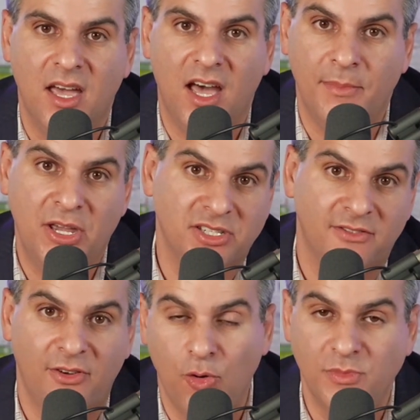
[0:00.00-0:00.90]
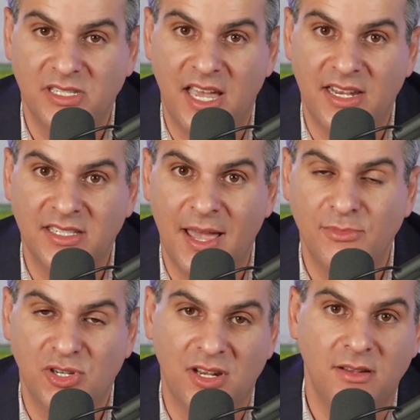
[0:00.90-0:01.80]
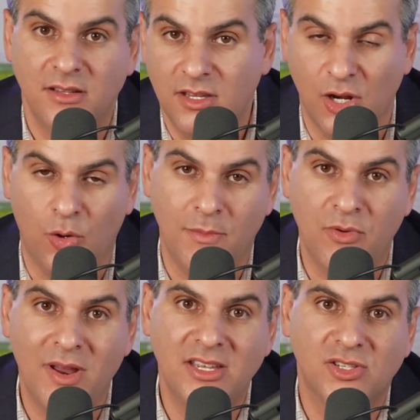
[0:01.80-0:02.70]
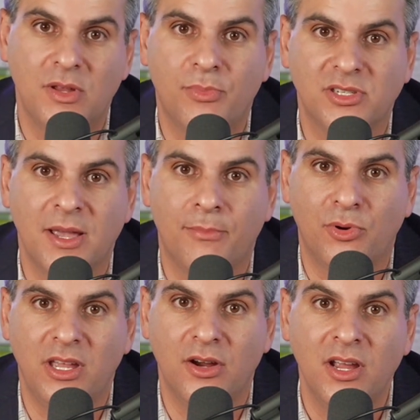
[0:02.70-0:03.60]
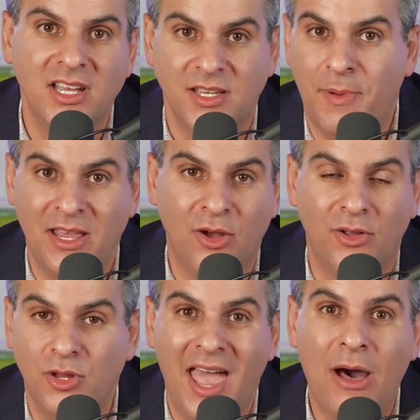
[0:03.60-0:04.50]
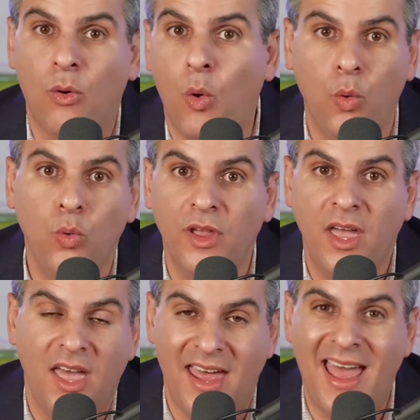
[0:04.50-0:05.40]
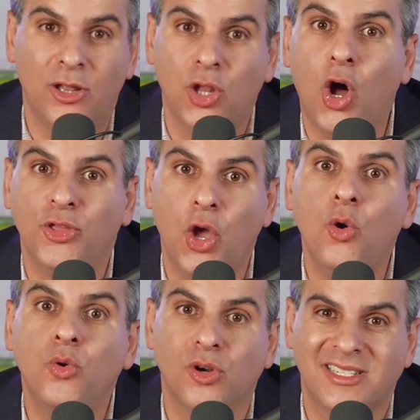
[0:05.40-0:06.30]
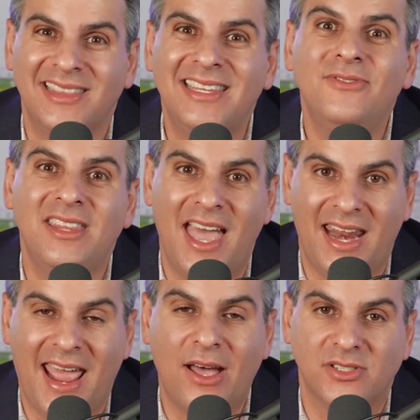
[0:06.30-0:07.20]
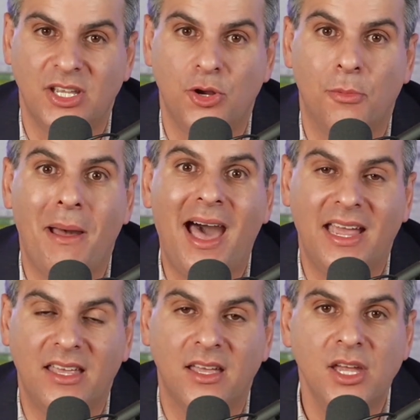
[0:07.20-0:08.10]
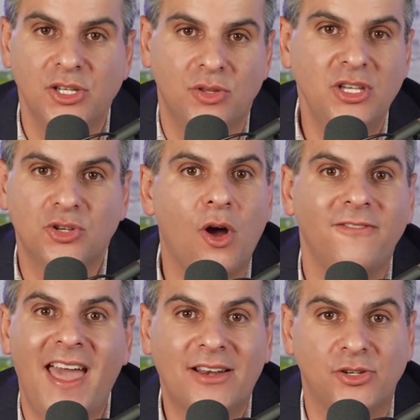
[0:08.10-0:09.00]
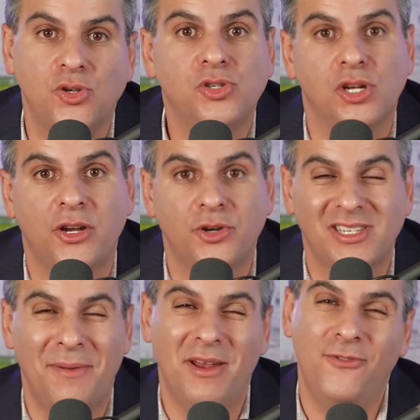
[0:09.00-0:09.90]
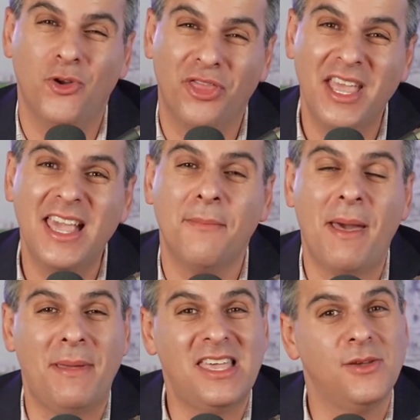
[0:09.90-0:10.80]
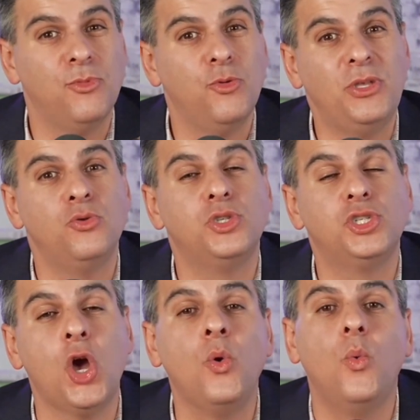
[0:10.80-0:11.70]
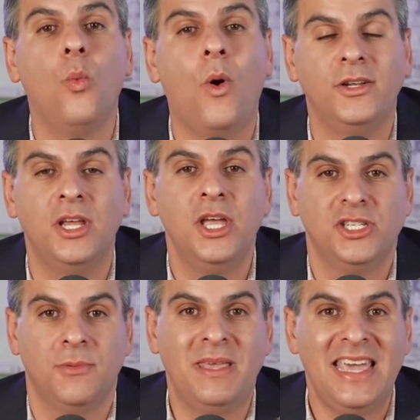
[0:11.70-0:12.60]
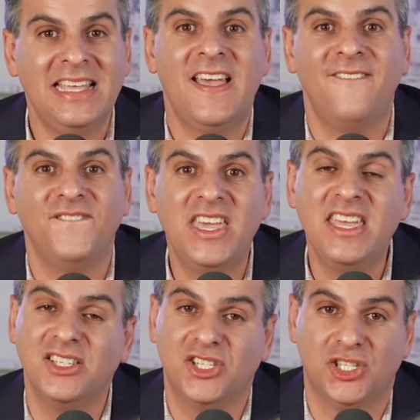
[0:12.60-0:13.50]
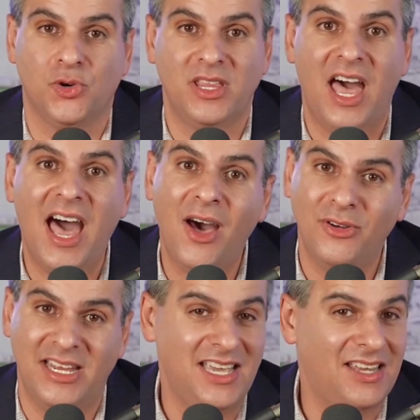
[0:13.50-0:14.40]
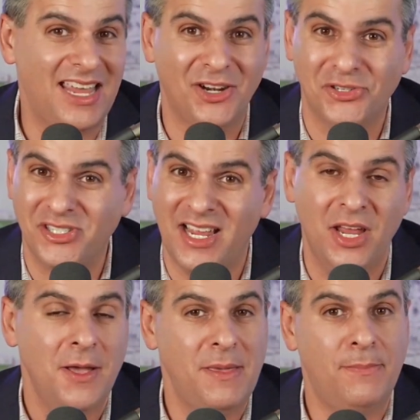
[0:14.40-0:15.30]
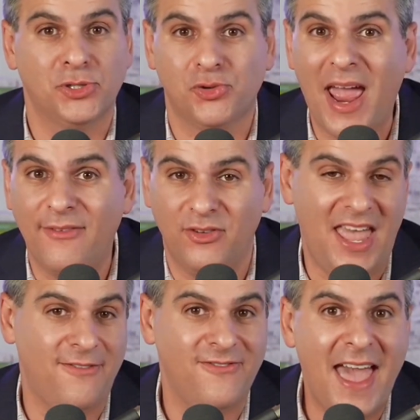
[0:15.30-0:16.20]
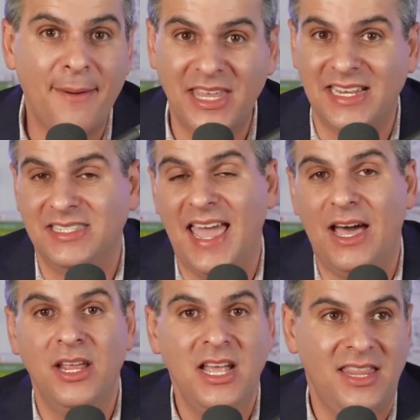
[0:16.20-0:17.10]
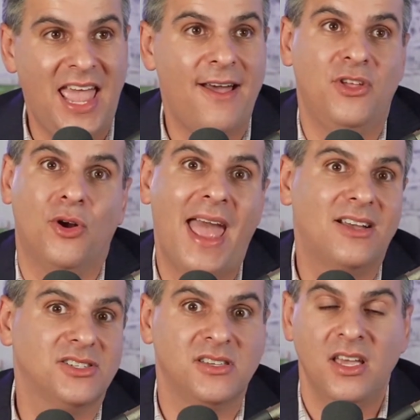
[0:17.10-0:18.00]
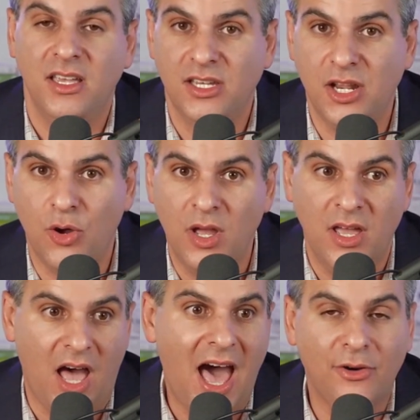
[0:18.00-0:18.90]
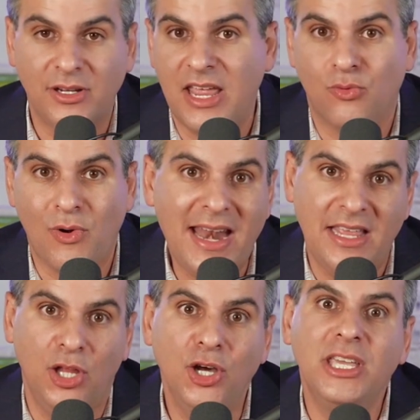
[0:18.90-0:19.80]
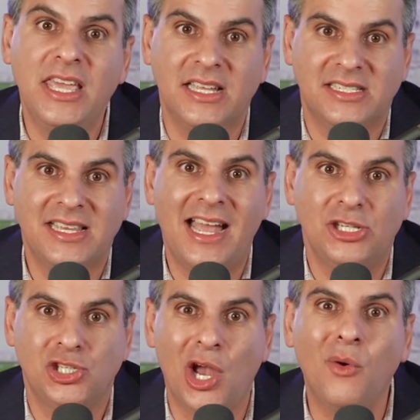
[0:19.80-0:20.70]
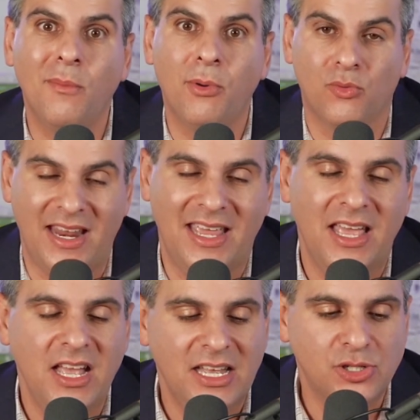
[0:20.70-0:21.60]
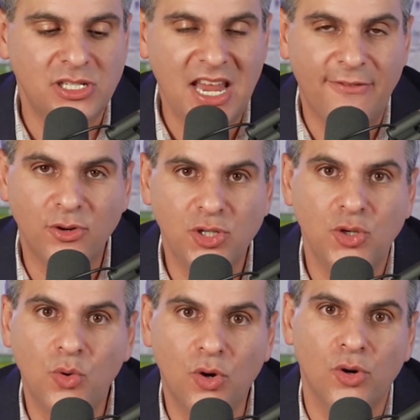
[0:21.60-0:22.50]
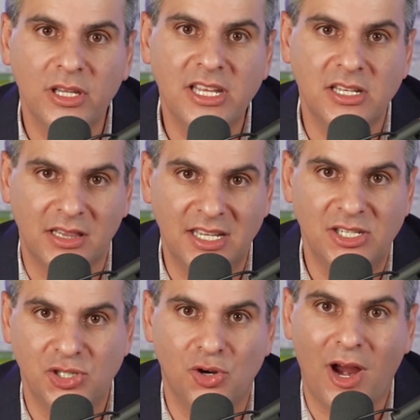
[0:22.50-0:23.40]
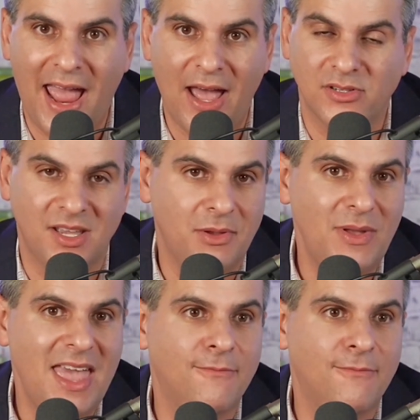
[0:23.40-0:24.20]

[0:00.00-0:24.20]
because of homestead exemption, and can only be raised 3% per year, depending on how old and how long the owner has lived in that house that you're buying. So these are all factors you should understand. But if you're thinking about making a move, but you don't want to be inconvenienced during the holiday time, I understand people travel, they have family in town, they have their house, holiday ready looking, it's not showable ready. There's never too early to list your house. I mean, we have